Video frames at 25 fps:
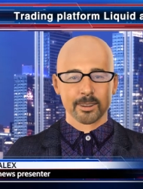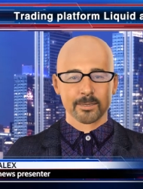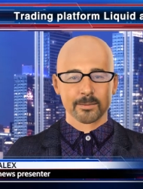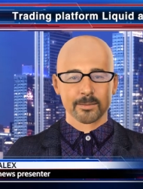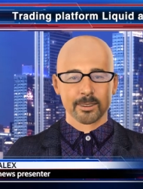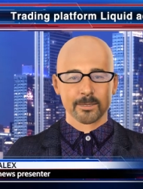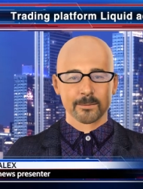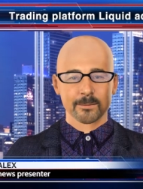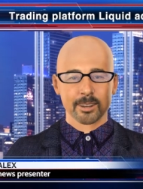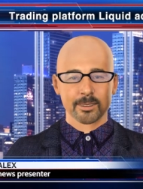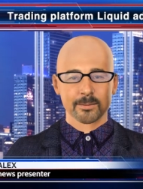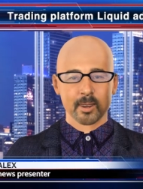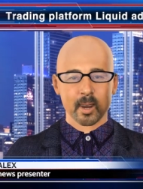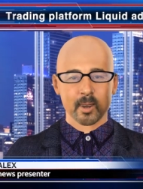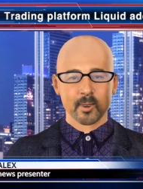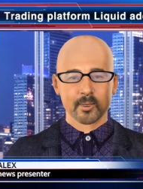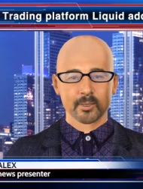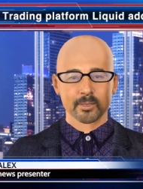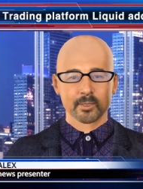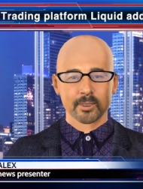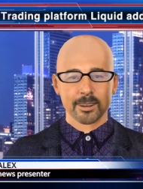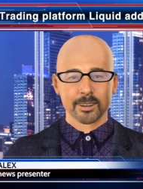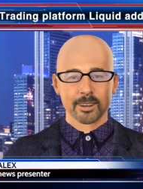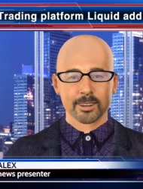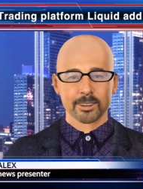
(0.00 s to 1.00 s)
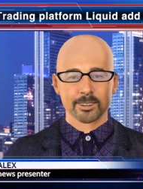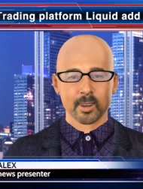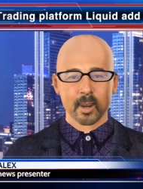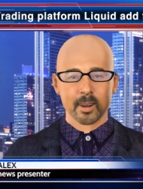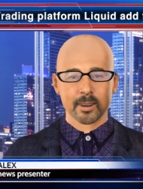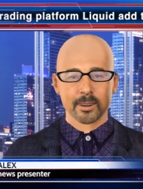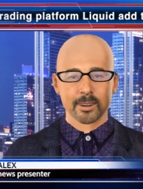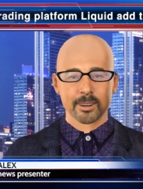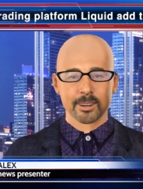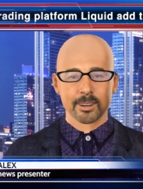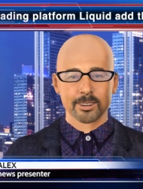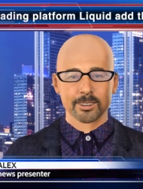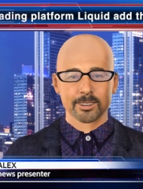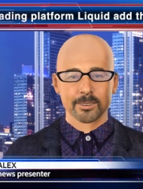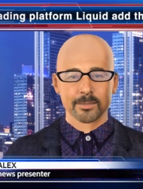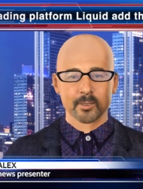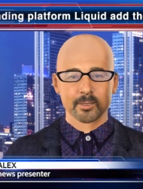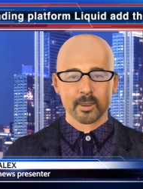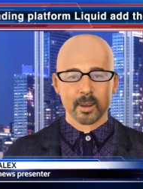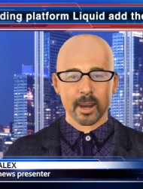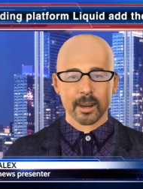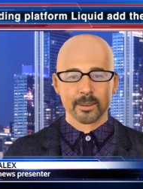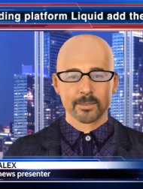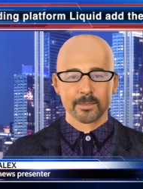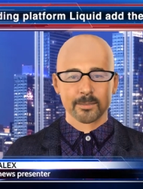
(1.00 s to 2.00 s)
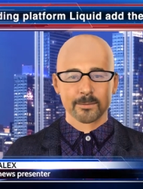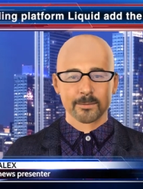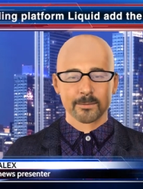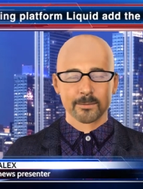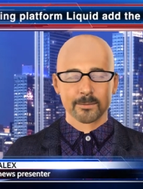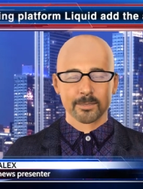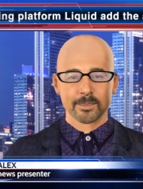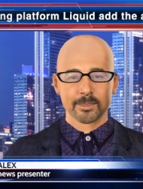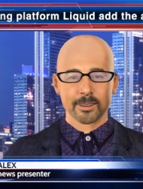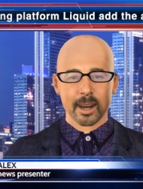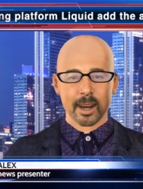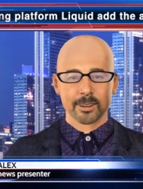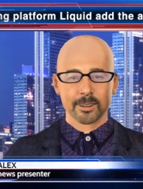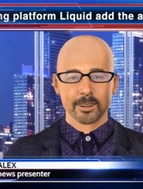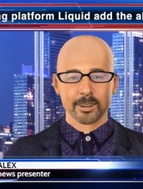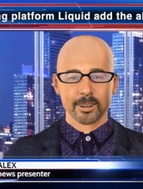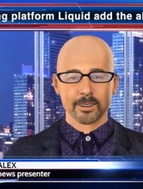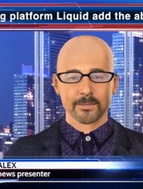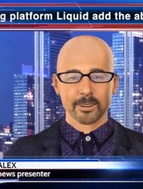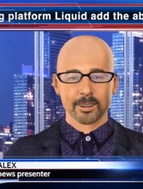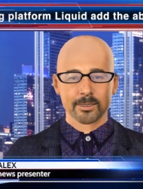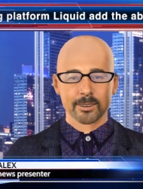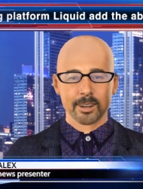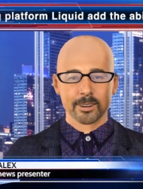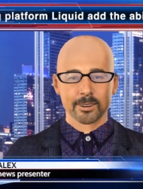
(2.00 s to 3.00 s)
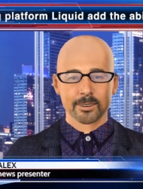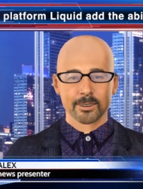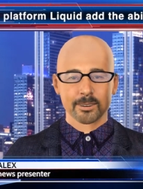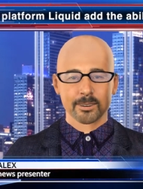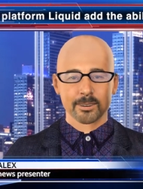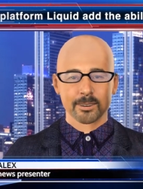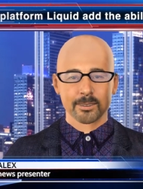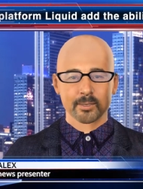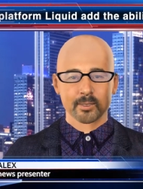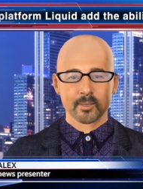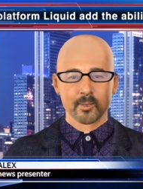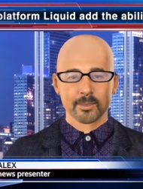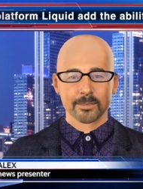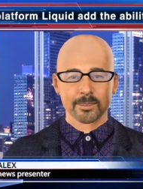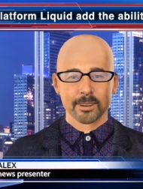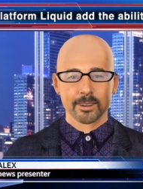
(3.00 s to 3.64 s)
credit and debit cards Visa or MasterCard. According to the team